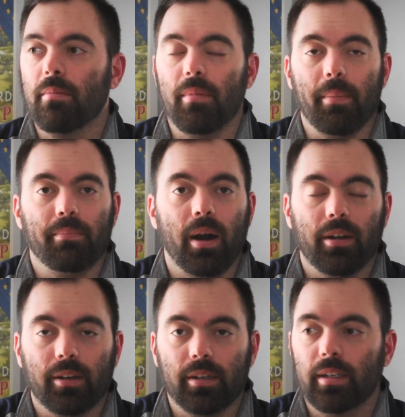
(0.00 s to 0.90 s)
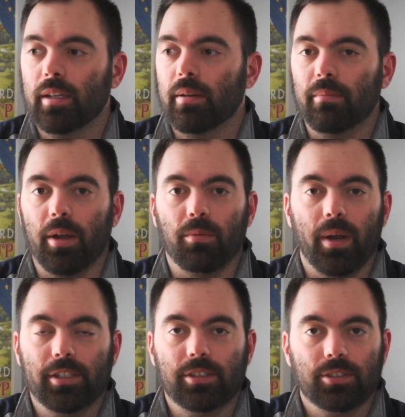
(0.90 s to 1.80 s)
My putter, my
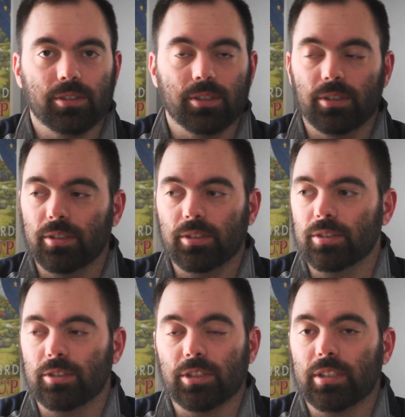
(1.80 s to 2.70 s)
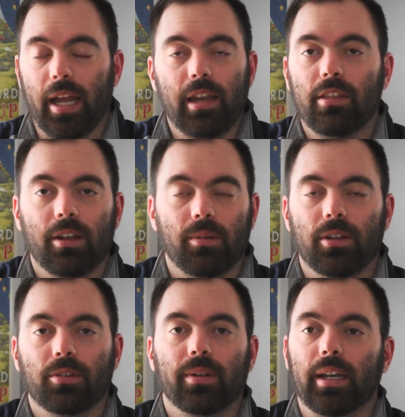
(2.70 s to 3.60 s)
wedges, or just anything
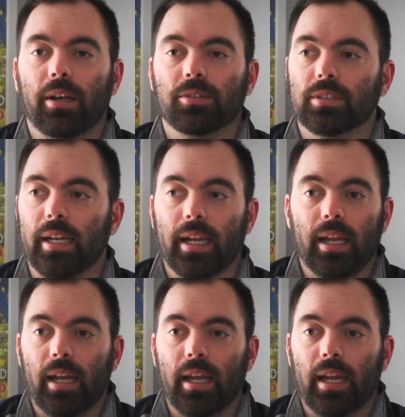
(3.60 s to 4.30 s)
around the green, I was like,